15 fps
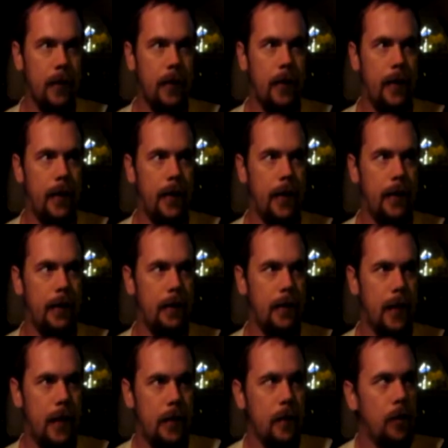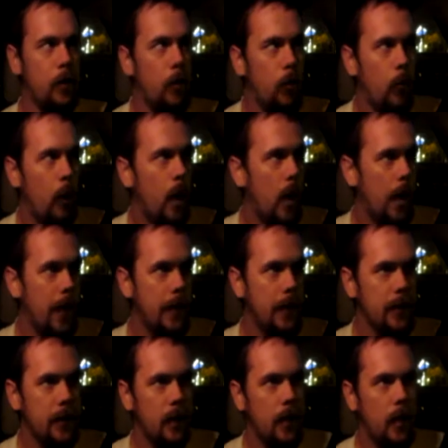And I don't know why.
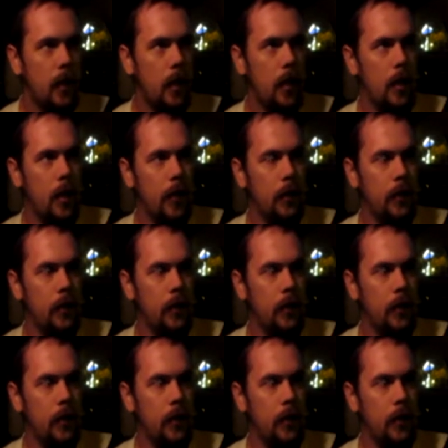I